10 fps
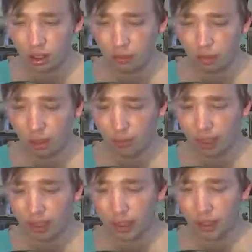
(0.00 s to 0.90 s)
My
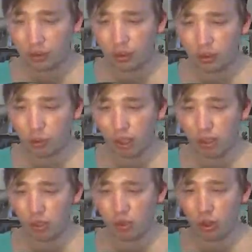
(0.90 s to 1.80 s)
bike's health is way
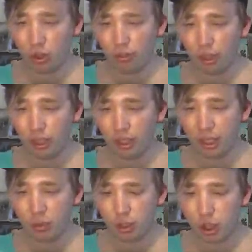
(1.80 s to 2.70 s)
too low. I'm going to need to
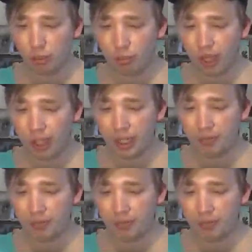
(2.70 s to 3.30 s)
switch out bikes.